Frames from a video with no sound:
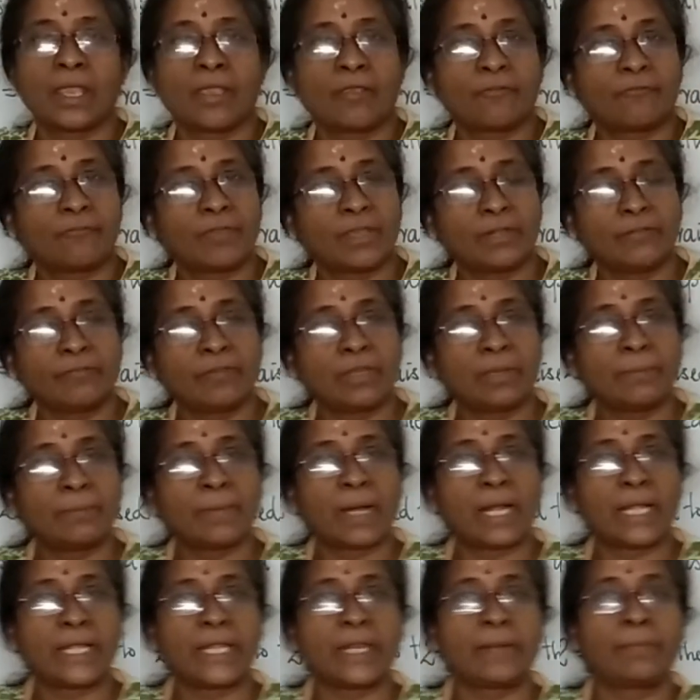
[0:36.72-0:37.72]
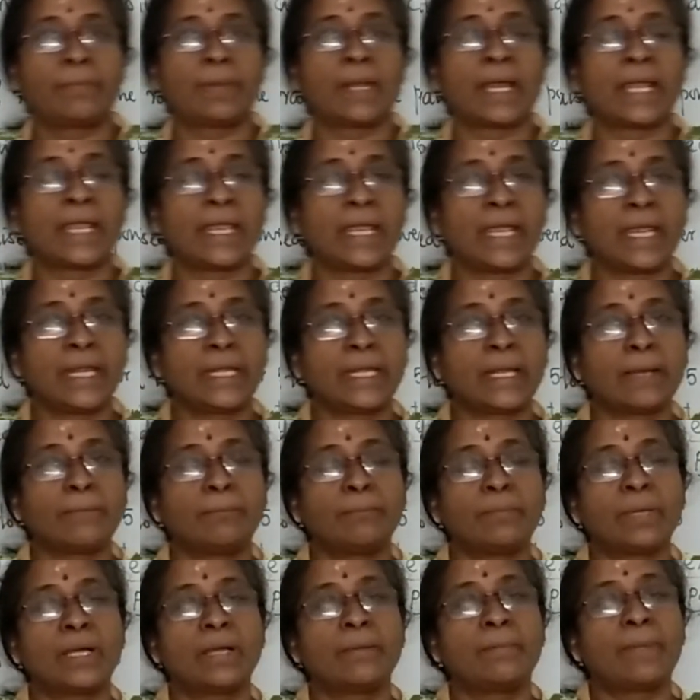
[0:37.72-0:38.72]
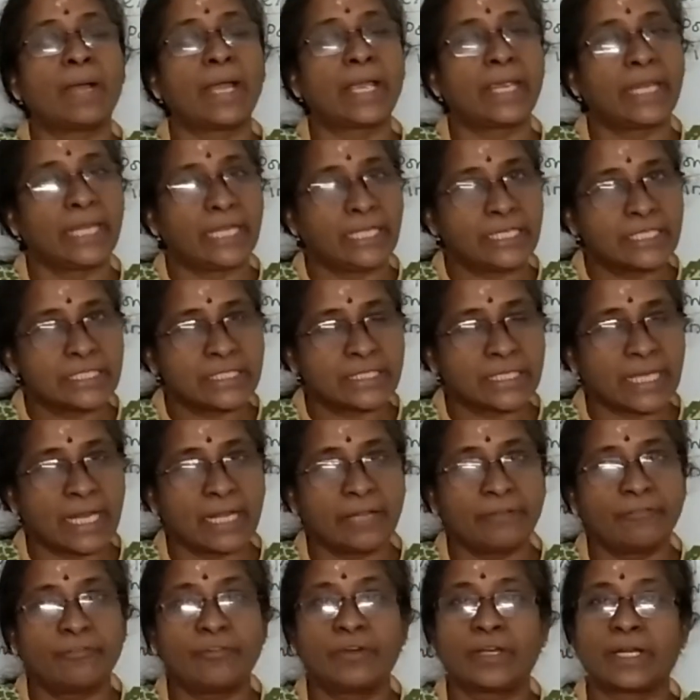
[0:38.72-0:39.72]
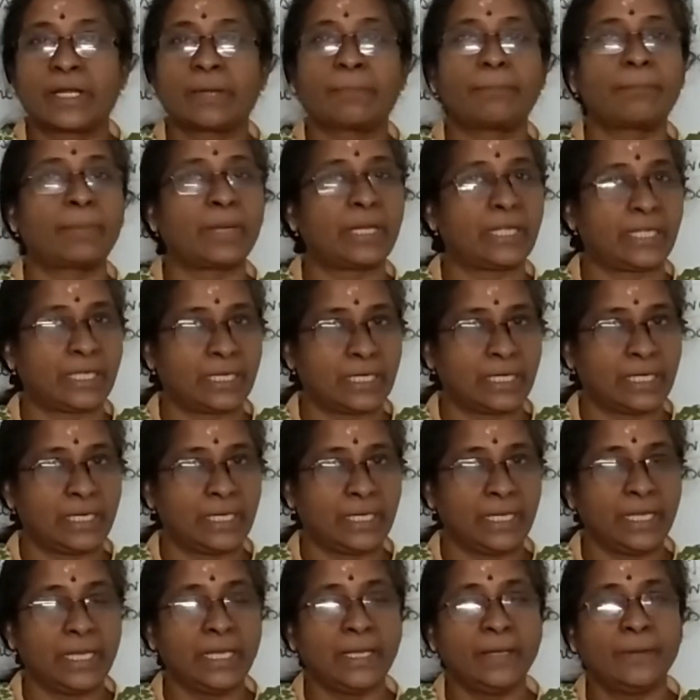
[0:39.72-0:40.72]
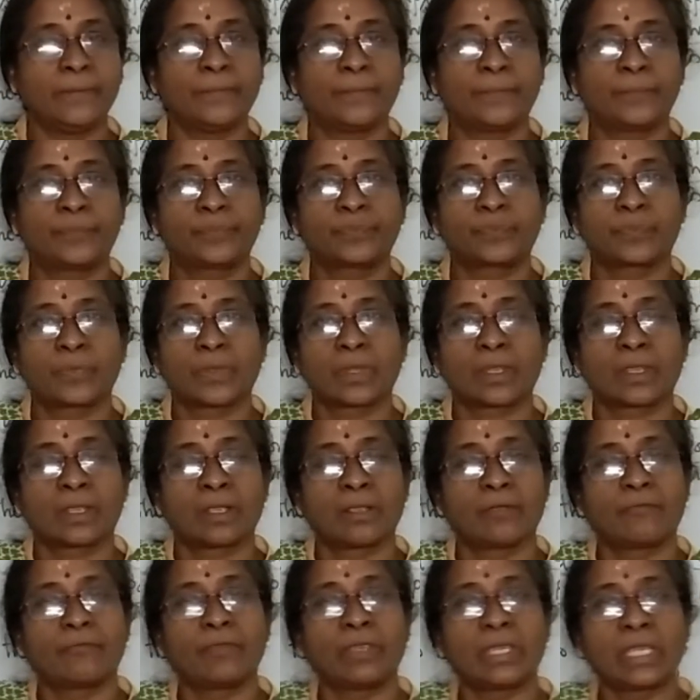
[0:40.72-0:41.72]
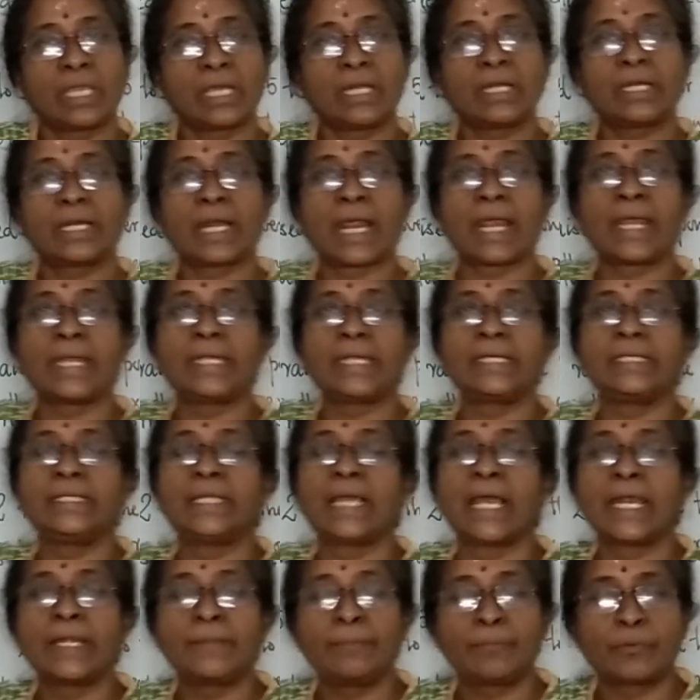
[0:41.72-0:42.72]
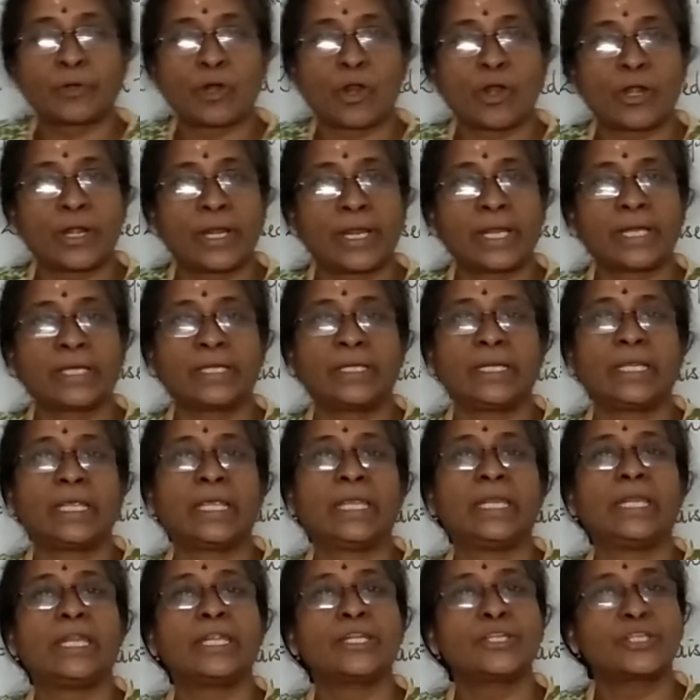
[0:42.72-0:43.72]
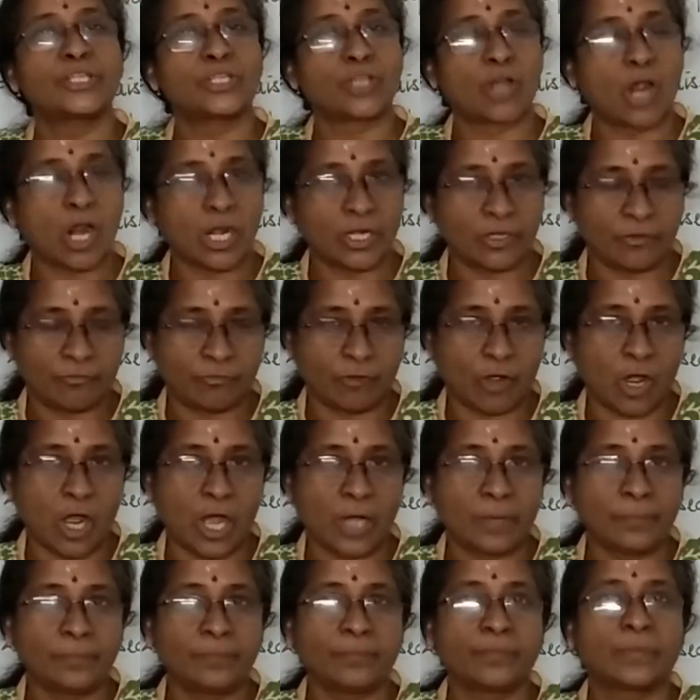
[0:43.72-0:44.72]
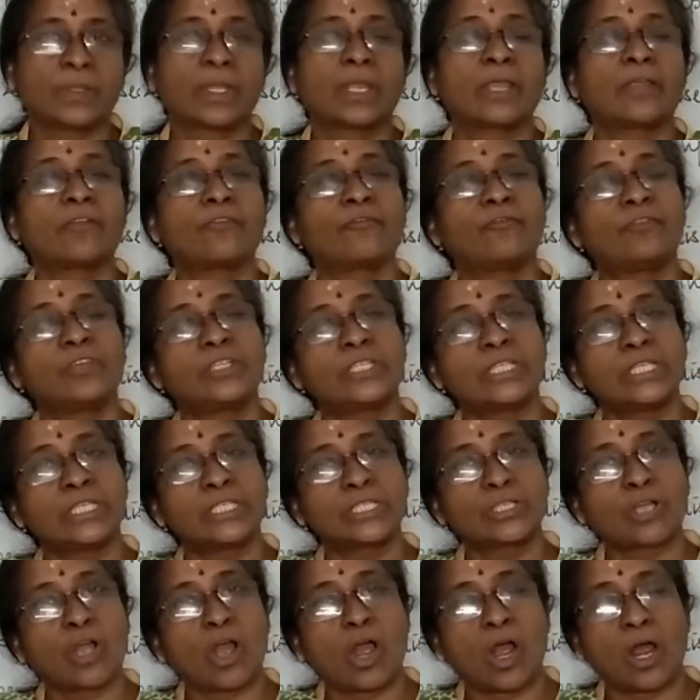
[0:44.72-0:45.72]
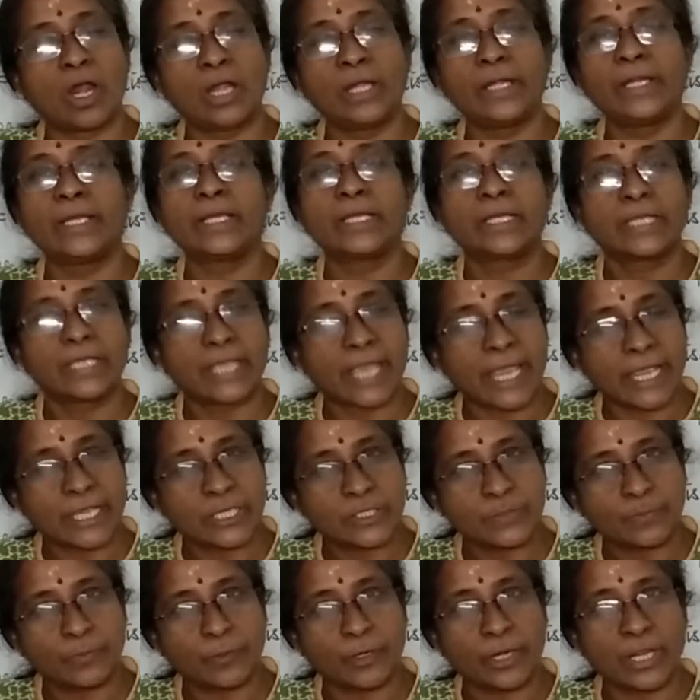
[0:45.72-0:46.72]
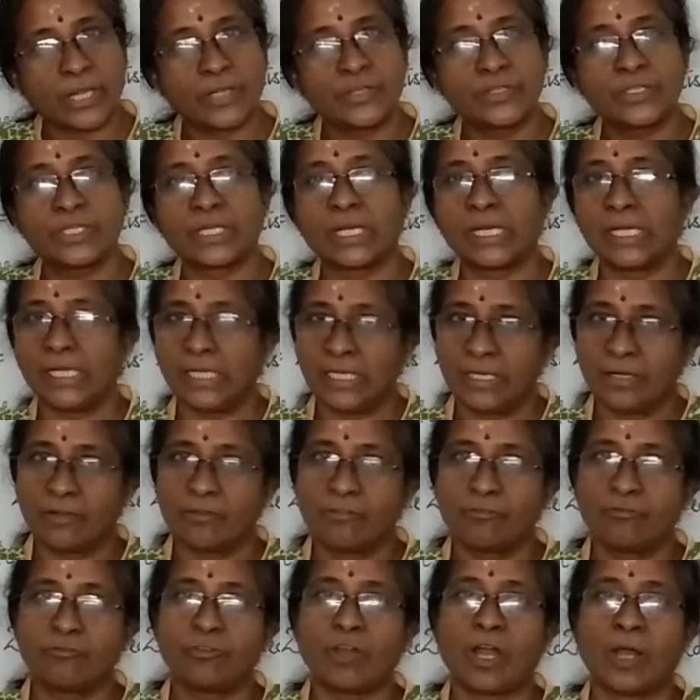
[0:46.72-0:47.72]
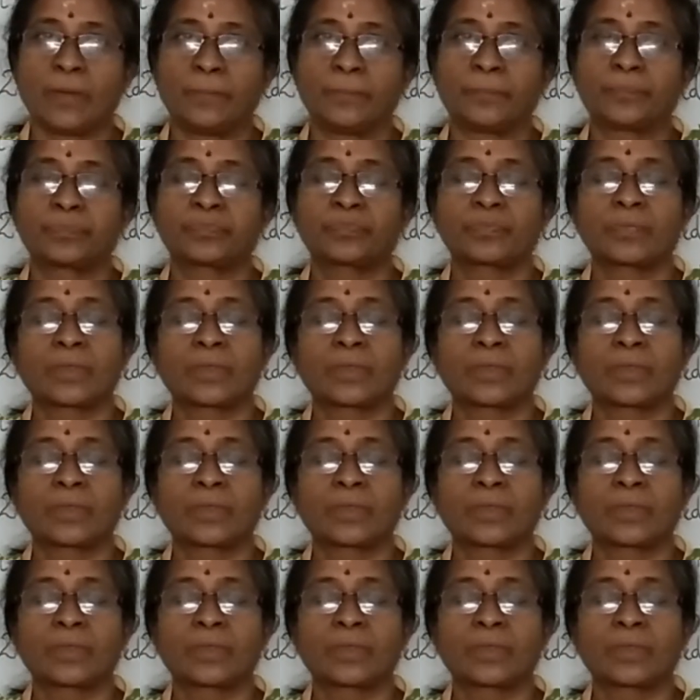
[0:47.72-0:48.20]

When we multiply a number by itself repeatedly, we can write that product in a short form which is called exponential form.